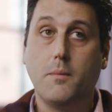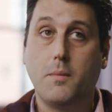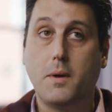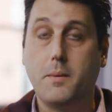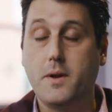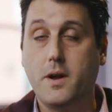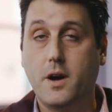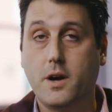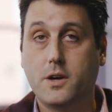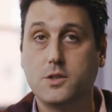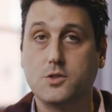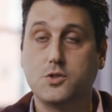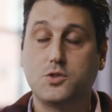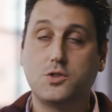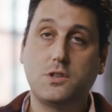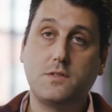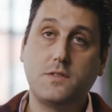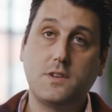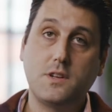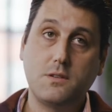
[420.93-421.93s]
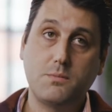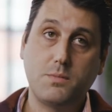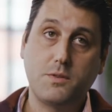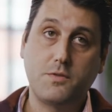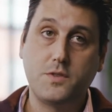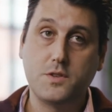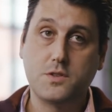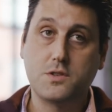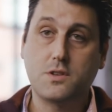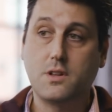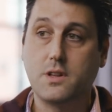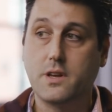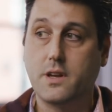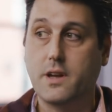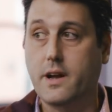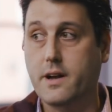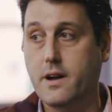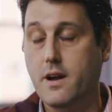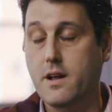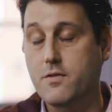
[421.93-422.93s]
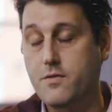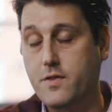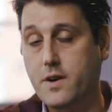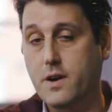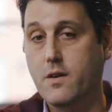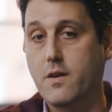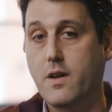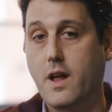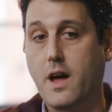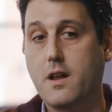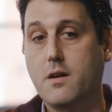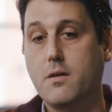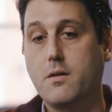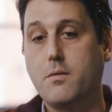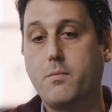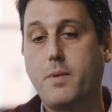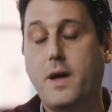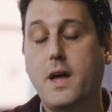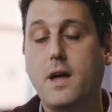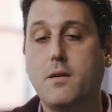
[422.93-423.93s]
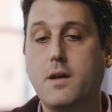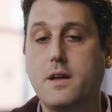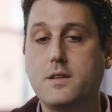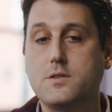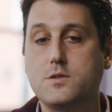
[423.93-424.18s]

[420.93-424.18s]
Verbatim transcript: maybe not conservative, but fiscally, I got to figure out how to pay